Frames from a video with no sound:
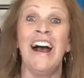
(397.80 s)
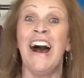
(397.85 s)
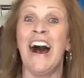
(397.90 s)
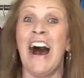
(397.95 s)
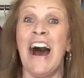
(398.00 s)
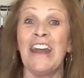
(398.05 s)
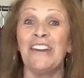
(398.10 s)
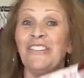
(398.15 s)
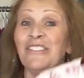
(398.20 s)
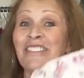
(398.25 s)

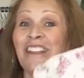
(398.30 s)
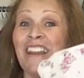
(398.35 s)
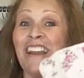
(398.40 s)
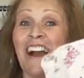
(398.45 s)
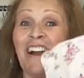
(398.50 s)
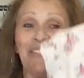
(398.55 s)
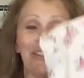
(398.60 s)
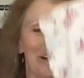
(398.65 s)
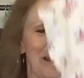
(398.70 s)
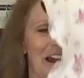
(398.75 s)
I don't think
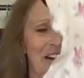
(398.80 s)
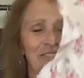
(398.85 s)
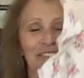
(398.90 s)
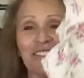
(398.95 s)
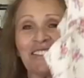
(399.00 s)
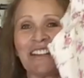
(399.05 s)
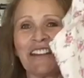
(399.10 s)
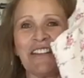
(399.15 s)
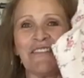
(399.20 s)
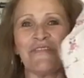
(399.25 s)
I would ever
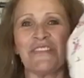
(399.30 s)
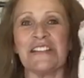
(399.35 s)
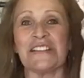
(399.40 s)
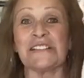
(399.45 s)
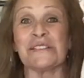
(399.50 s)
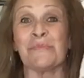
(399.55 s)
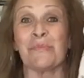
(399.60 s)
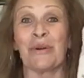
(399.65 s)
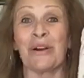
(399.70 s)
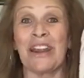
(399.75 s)
leave
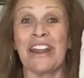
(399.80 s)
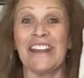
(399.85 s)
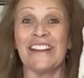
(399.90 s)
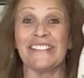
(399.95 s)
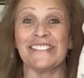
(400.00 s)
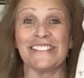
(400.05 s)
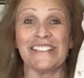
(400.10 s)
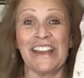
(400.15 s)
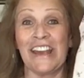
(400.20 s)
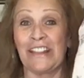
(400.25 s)
this
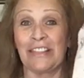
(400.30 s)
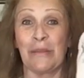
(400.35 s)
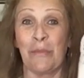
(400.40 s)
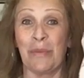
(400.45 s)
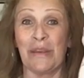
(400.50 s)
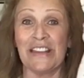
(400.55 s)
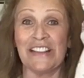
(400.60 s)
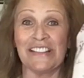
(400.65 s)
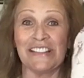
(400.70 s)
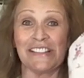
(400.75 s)
brand at the
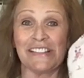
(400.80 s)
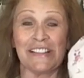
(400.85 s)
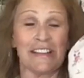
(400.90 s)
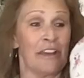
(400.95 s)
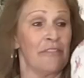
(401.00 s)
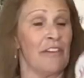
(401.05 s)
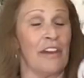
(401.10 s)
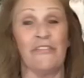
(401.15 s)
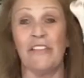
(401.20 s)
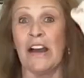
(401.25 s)
bins
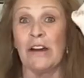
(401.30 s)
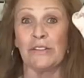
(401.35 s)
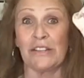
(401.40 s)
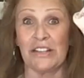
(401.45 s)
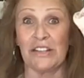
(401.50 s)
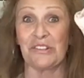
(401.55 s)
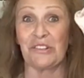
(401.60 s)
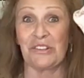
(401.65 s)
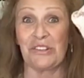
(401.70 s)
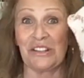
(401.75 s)
if I found
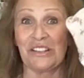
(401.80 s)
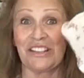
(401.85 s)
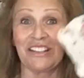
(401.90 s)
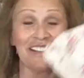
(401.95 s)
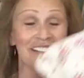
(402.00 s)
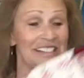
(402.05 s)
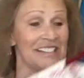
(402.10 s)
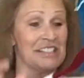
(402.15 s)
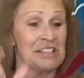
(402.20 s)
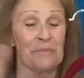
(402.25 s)
it in good
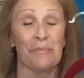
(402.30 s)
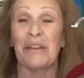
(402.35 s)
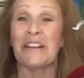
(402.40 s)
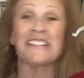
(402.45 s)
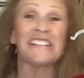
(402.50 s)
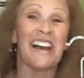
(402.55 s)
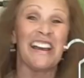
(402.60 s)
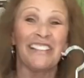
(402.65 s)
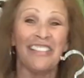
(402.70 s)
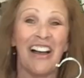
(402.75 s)
condition
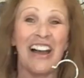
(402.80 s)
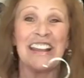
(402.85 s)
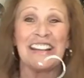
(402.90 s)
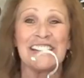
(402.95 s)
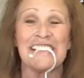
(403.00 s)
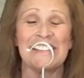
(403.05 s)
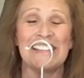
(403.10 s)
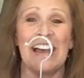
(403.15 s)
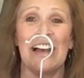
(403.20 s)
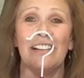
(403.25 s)
because I like
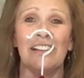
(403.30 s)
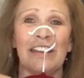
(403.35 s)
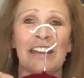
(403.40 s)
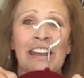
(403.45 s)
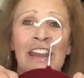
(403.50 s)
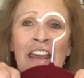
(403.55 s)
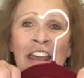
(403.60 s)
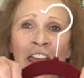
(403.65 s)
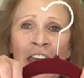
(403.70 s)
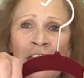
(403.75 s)

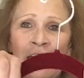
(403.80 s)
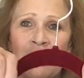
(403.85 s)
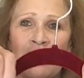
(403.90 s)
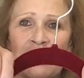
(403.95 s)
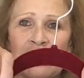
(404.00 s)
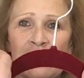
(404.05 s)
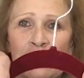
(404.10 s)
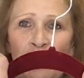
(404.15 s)
selling this